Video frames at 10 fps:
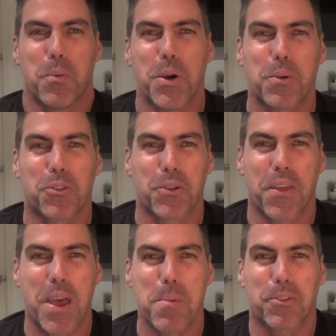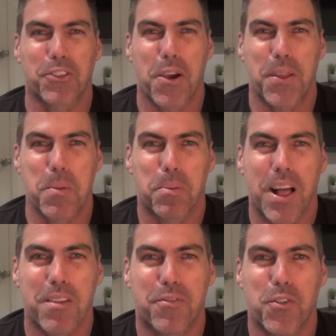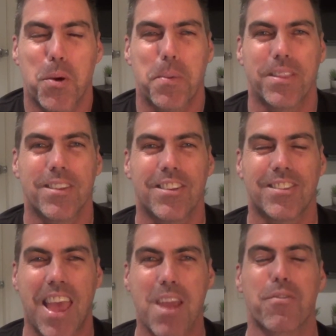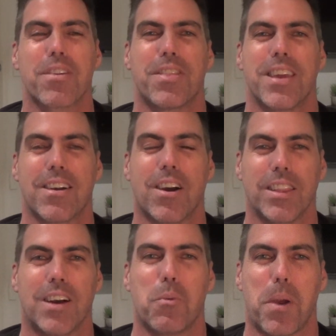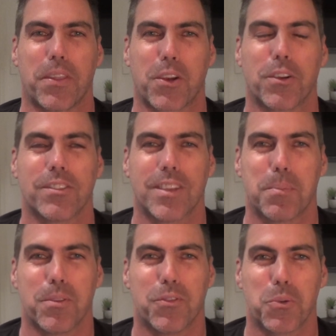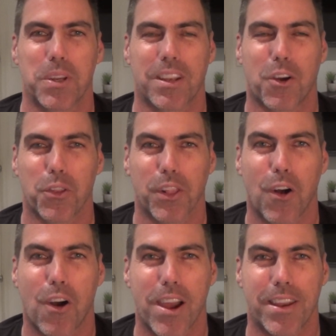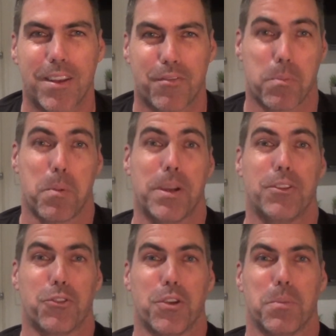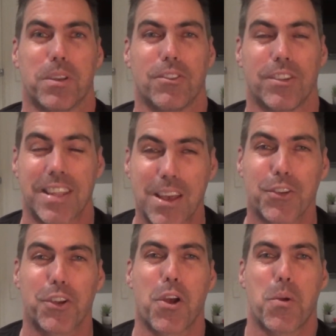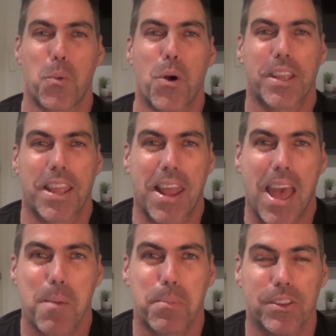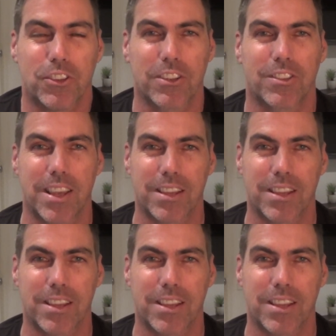welcome to another episode of The Platform. And this is everything I love about the concept of doing it online and from a bedroom because you never know what can happen. Just